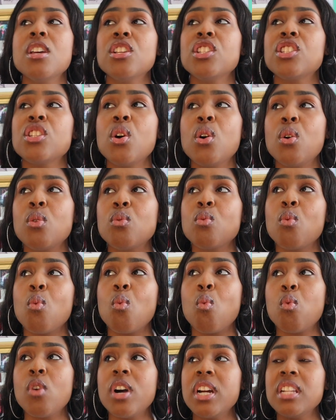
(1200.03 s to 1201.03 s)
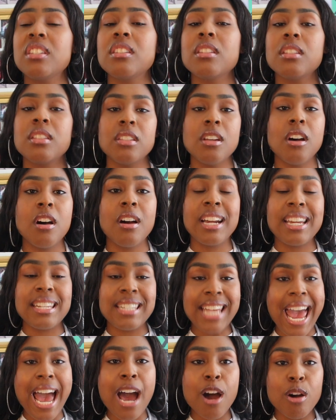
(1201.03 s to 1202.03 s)
So once the song
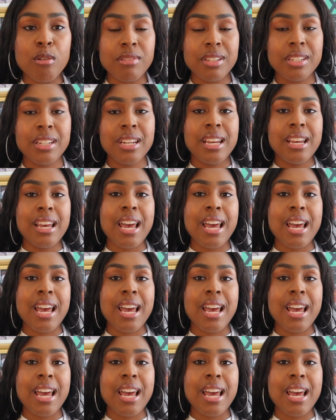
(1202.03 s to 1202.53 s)
is out,